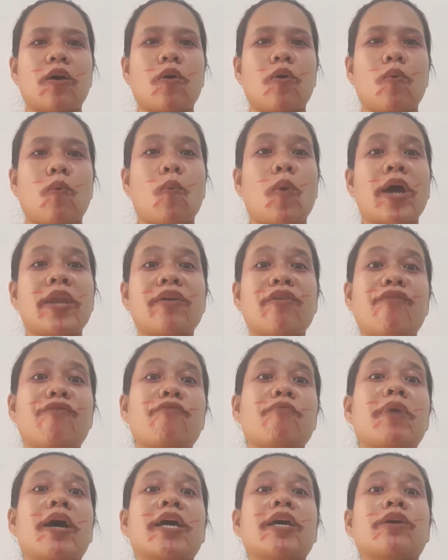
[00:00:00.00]
one of
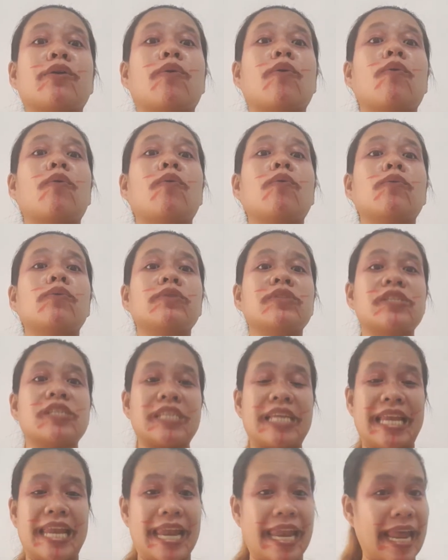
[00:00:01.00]
my goals
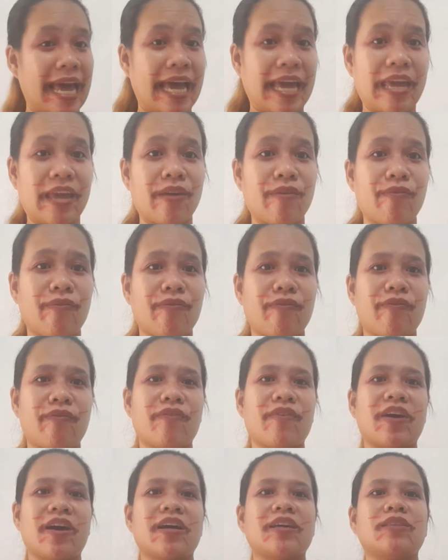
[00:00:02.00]
in life
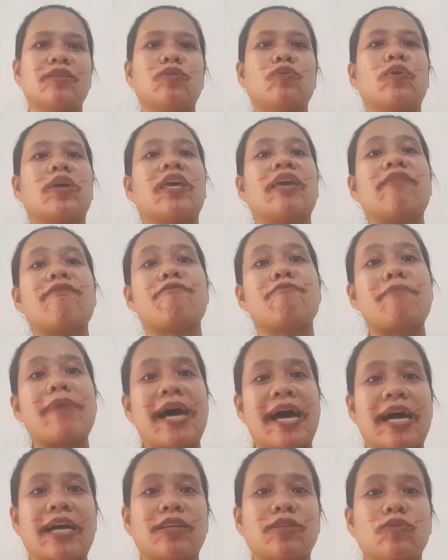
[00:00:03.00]
to give
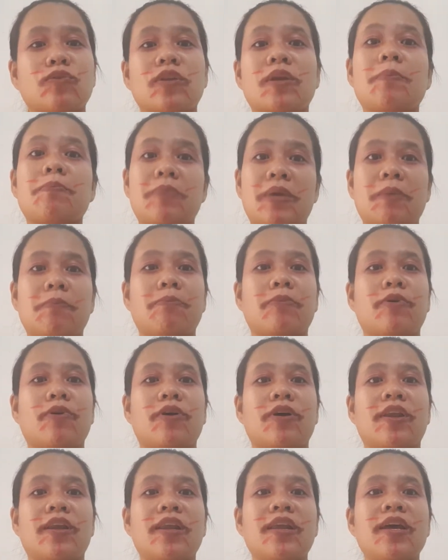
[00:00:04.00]
back to the
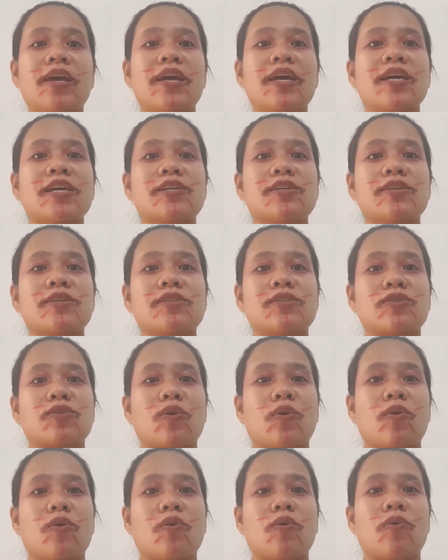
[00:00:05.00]
people.
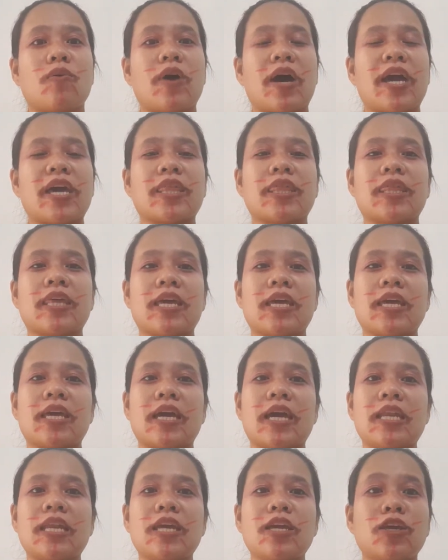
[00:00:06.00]
So I think
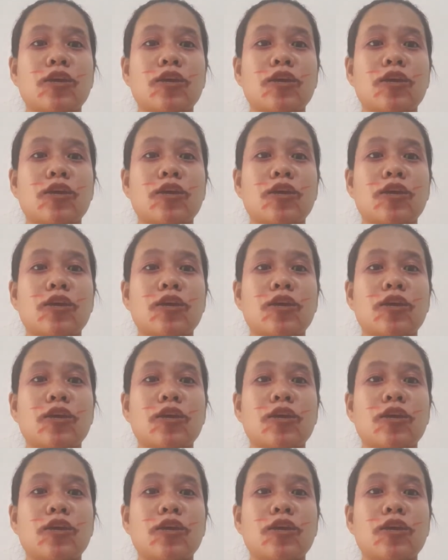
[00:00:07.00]
kaning